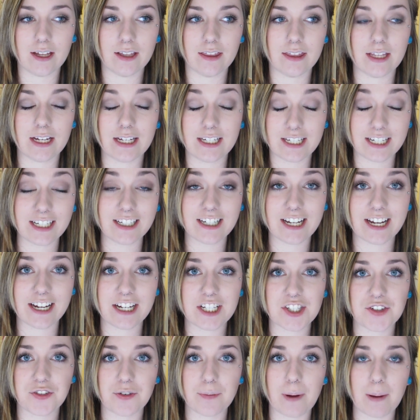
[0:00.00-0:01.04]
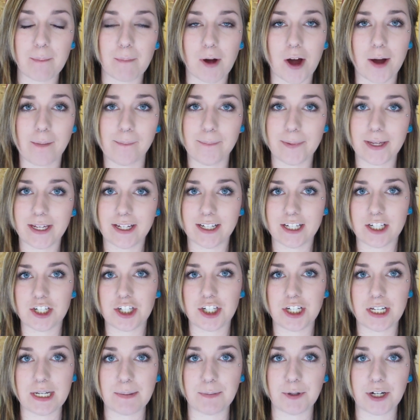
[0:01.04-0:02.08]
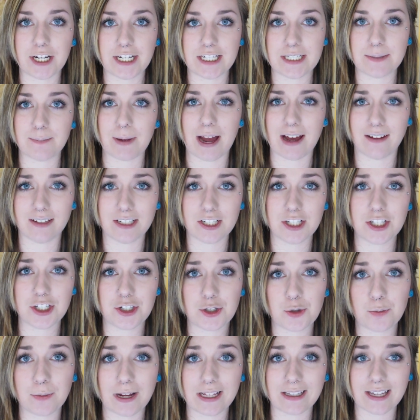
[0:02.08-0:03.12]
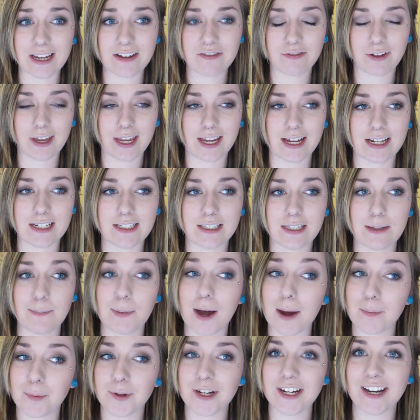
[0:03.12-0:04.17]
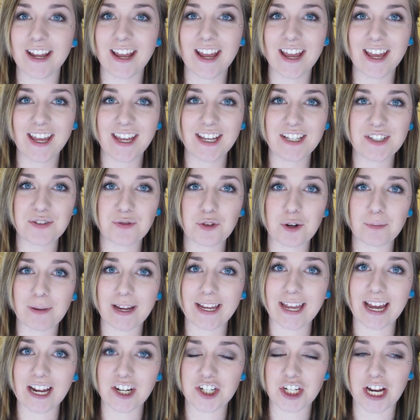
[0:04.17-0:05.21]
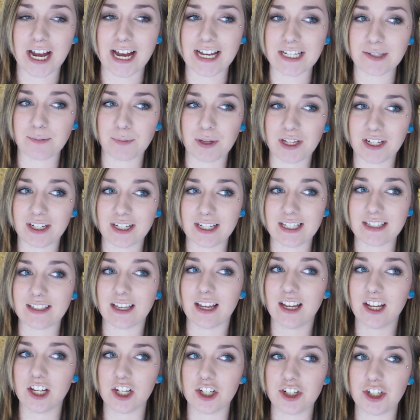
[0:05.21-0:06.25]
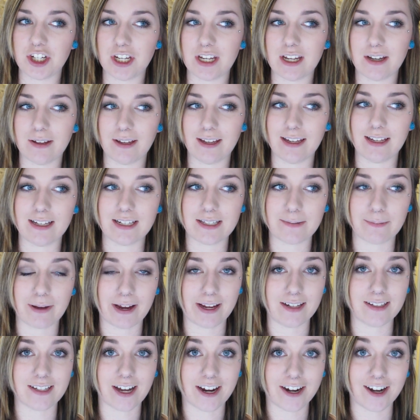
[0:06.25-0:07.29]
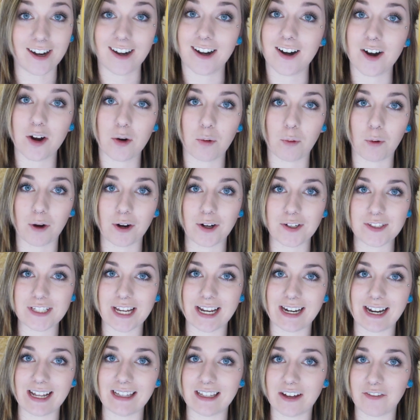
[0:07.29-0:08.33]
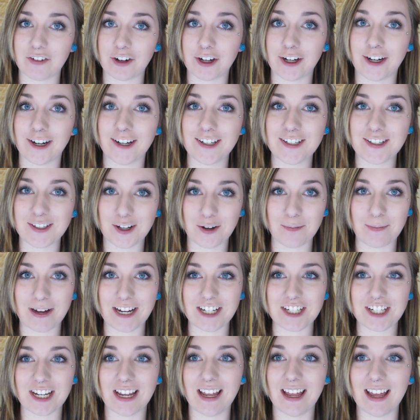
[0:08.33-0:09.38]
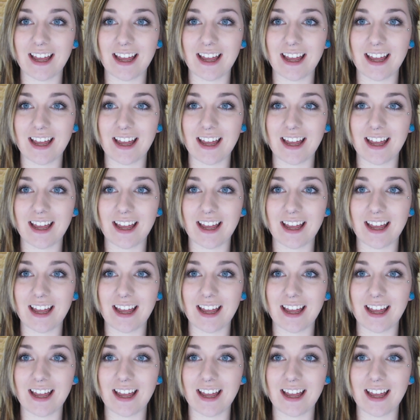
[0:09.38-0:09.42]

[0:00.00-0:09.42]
The yin yang is for my mom because she brings balance to my life, and the paw print is for my cat Chaz because she is my entire world and I love her so much.